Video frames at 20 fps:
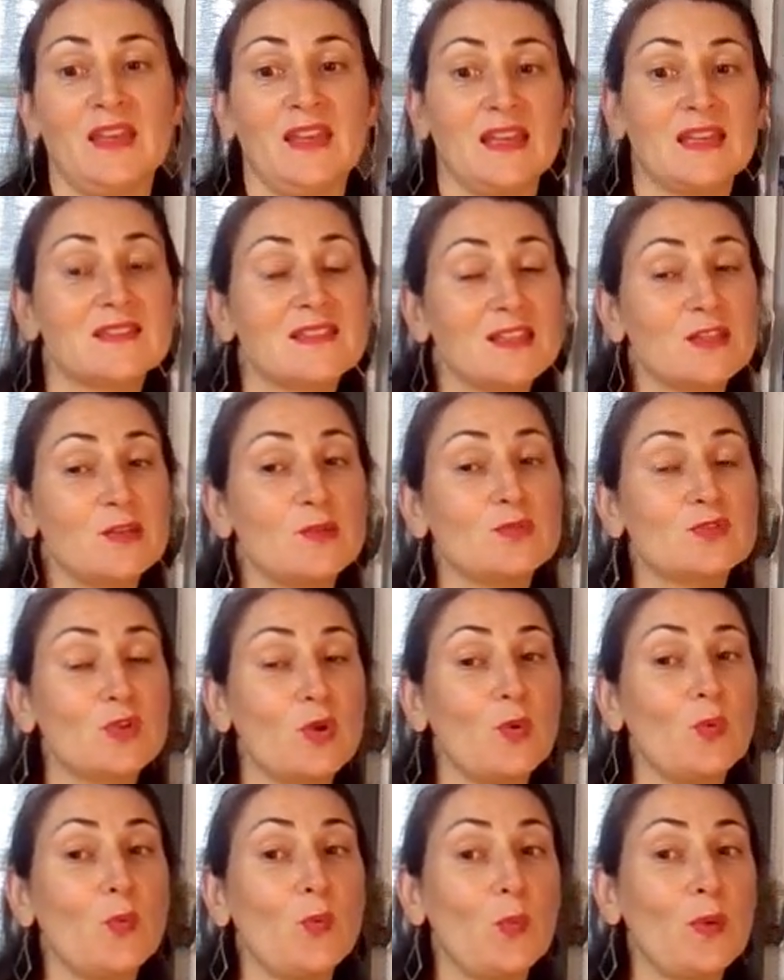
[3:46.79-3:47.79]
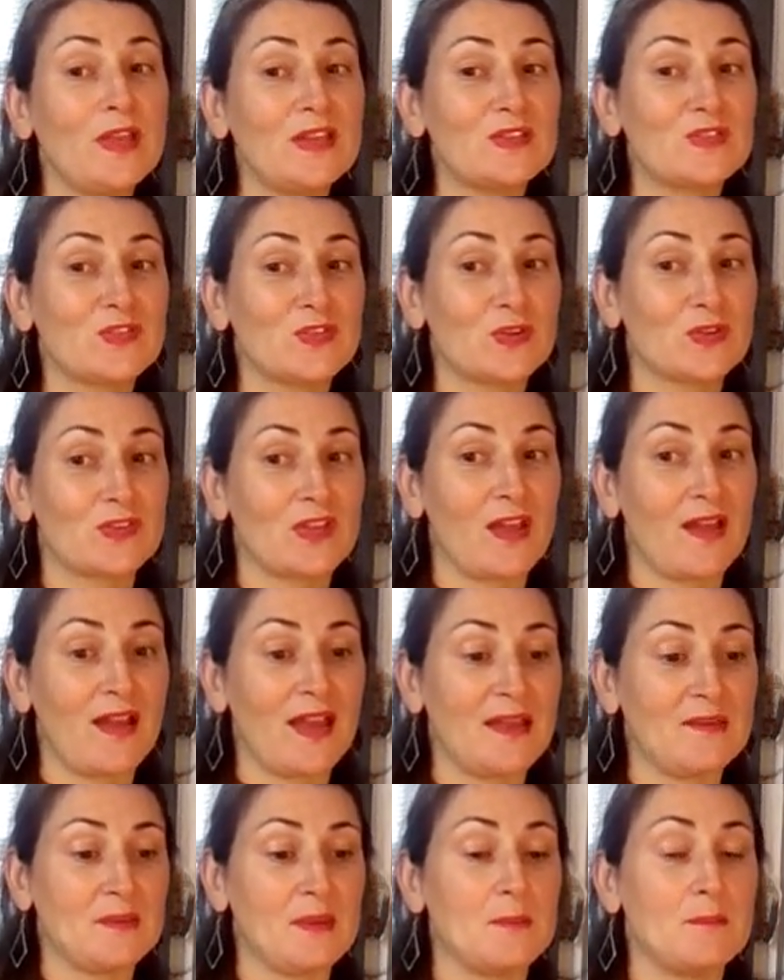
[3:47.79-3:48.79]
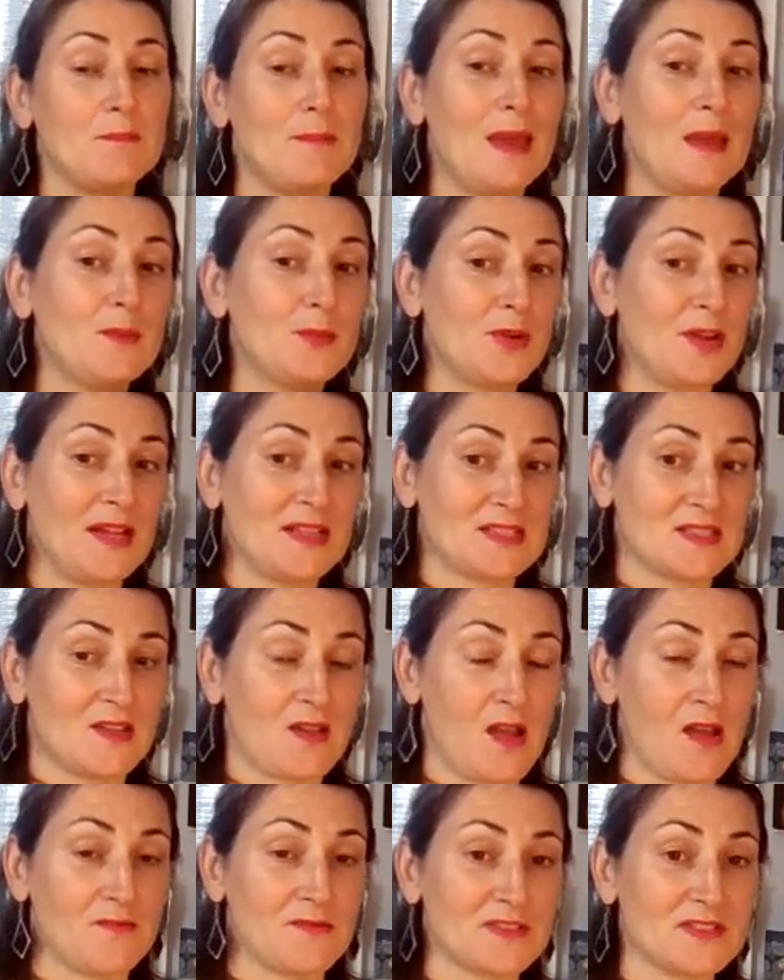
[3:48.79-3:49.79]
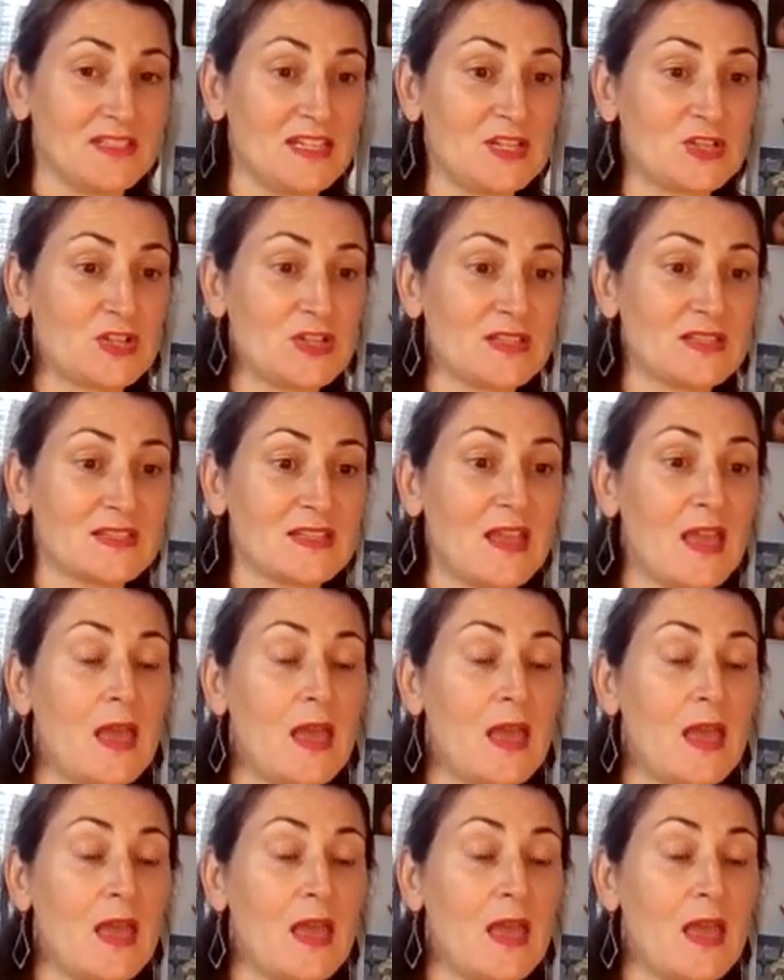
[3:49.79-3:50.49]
is that you don't waste your time memorizing conversations,